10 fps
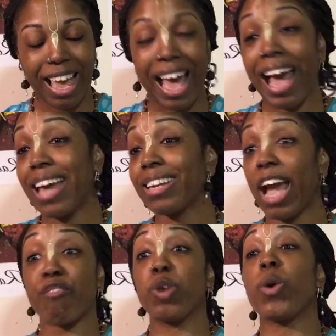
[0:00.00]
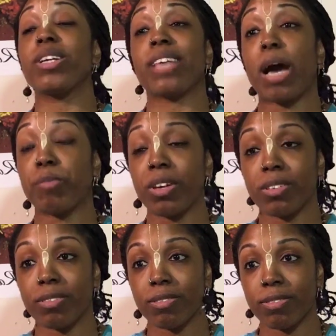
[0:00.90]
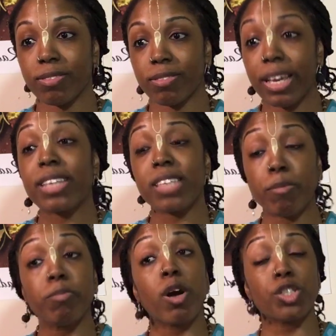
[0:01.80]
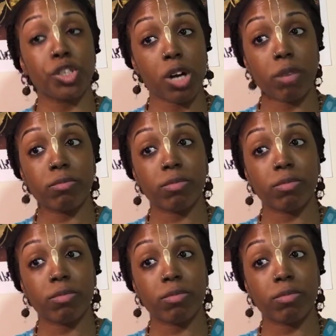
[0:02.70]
And everyone is happy, except Parshuram.